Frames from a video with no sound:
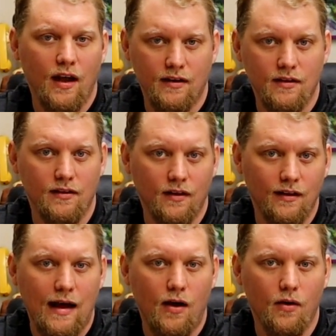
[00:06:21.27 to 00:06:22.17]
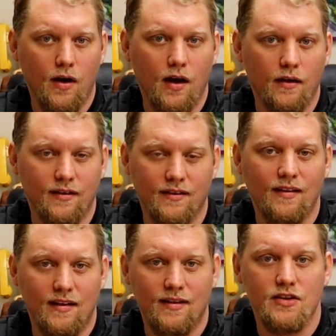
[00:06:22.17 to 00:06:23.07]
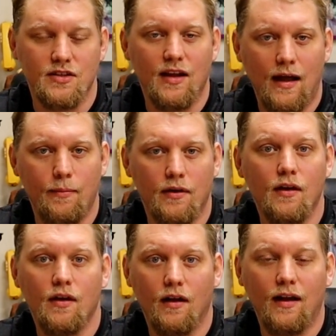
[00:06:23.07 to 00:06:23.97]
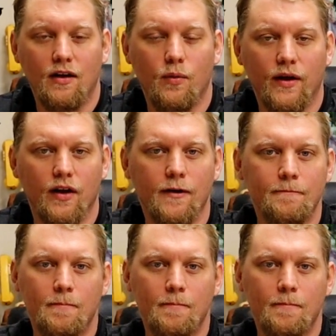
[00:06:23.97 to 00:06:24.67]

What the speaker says: and can allow sensitization to happen a lot quicker.